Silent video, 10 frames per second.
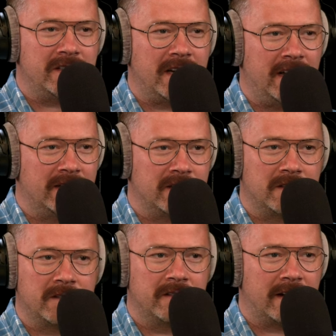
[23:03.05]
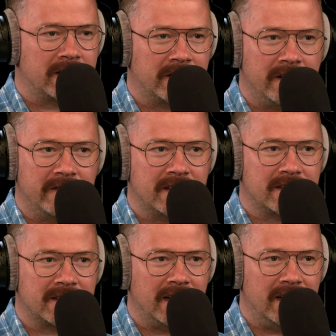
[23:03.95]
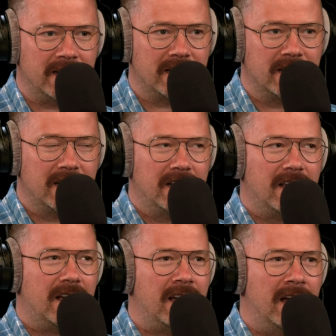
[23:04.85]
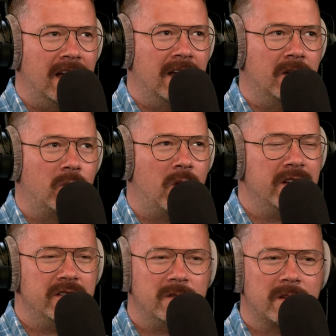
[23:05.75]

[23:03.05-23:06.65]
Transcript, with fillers: changed the trajectory of the yeah. state. Uh, what did you